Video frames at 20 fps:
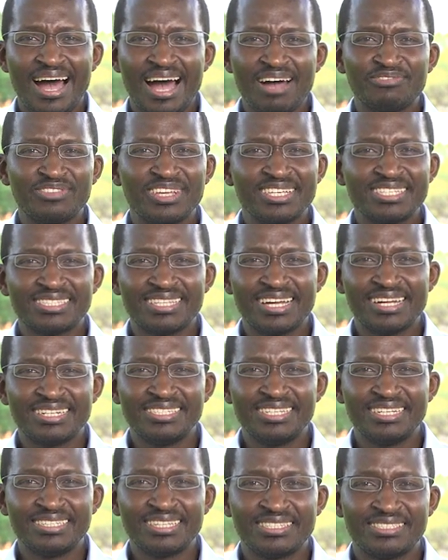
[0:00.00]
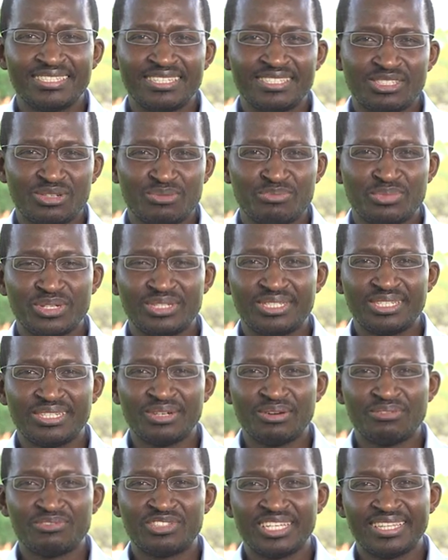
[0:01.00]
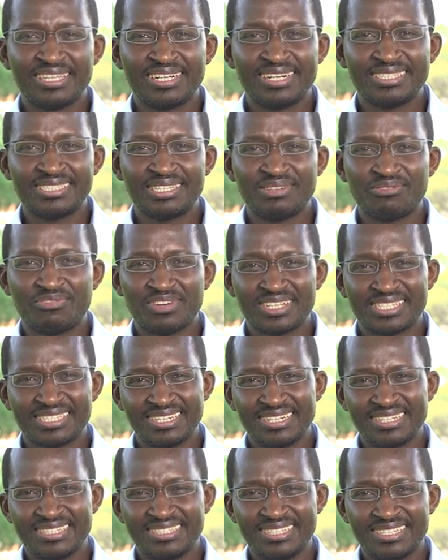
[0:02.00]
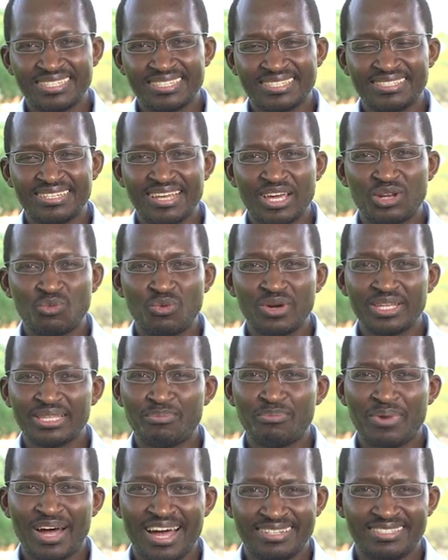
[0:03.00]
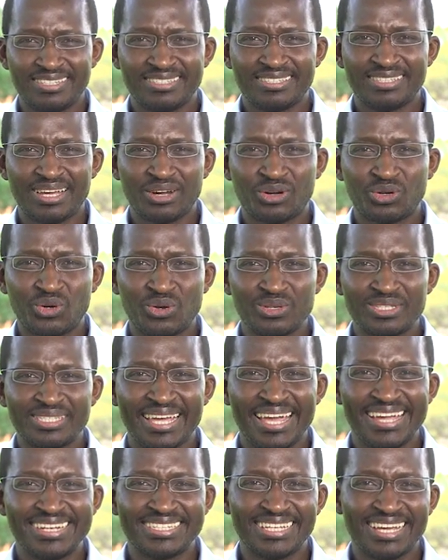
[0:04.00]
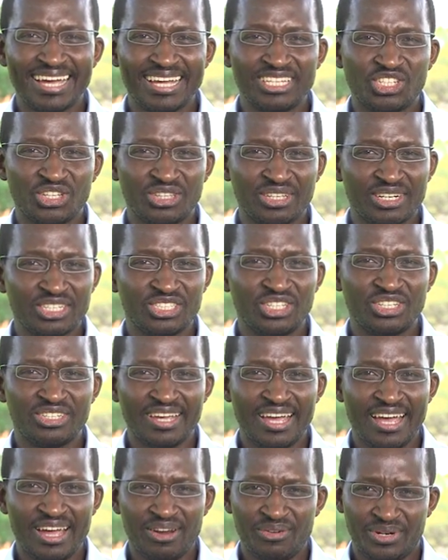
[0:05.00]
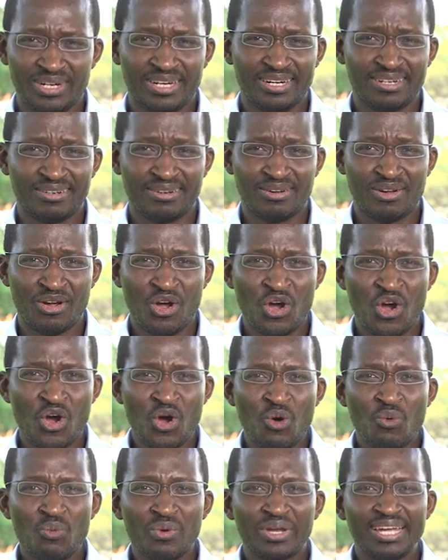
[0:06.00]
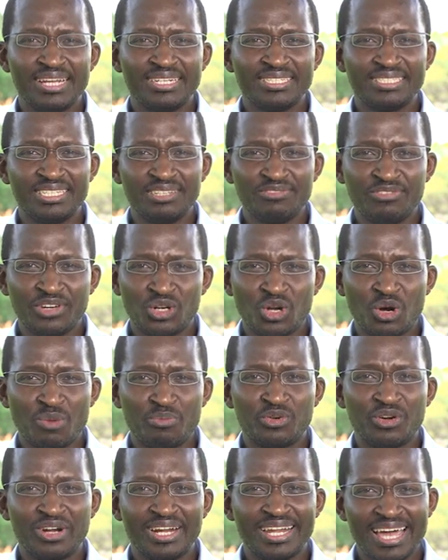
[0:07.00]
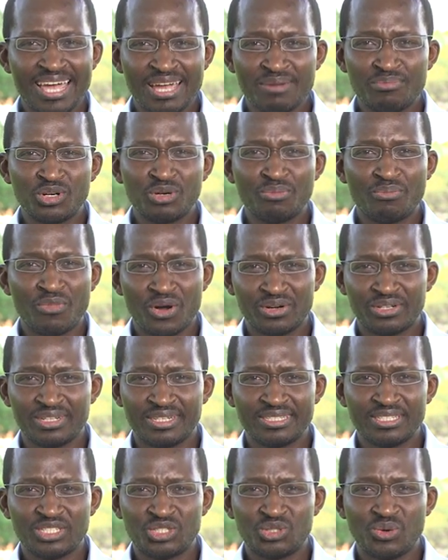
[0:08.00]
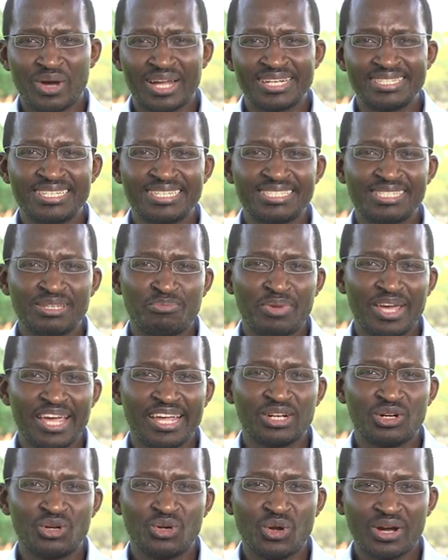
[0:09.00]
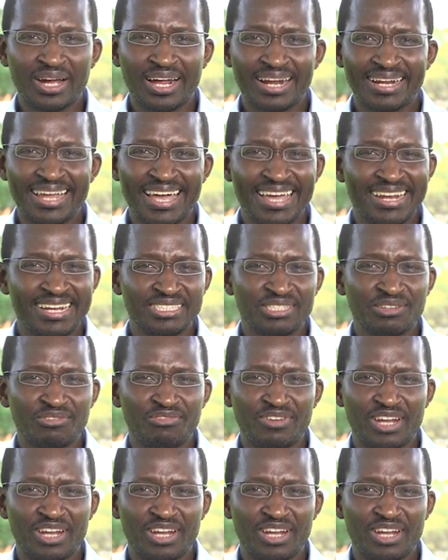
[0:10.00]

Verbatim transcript: After studying the distribution of generation facilities and weather patterns across the entire generation area, we can develop reliable models to anticipate local energy